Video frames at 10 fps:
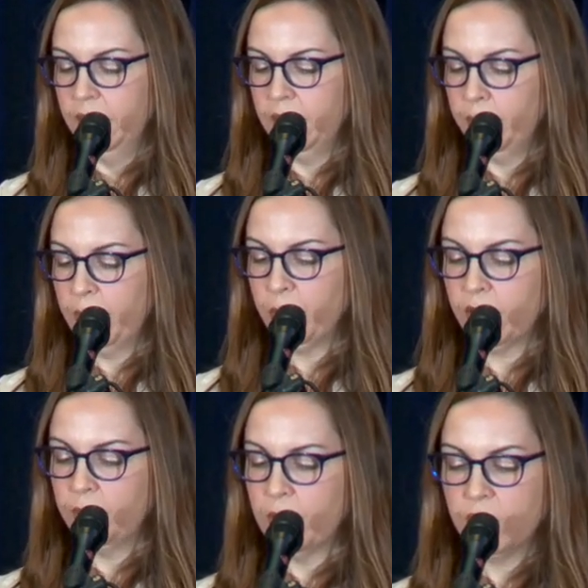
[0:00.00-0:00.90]
I've been
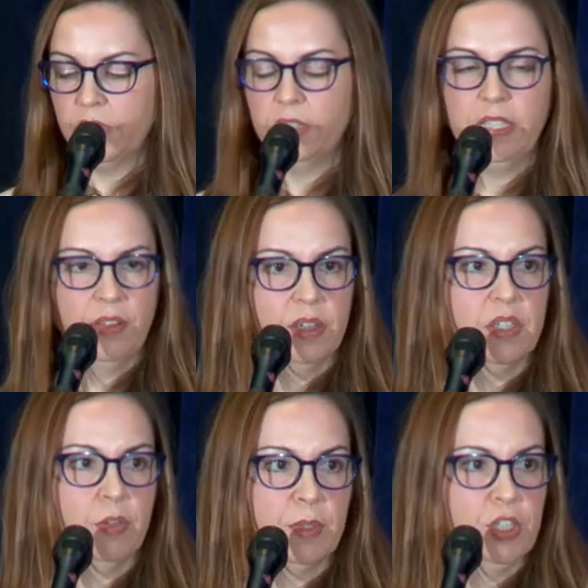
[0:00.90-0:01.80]
working mostly on the ethics
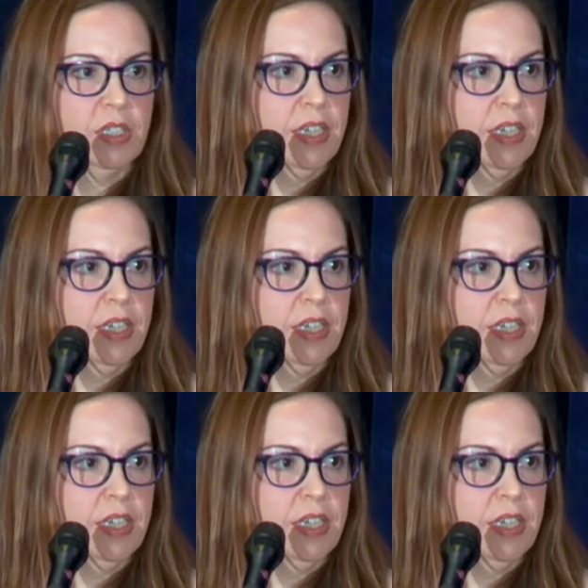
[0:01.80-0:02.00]
of emerging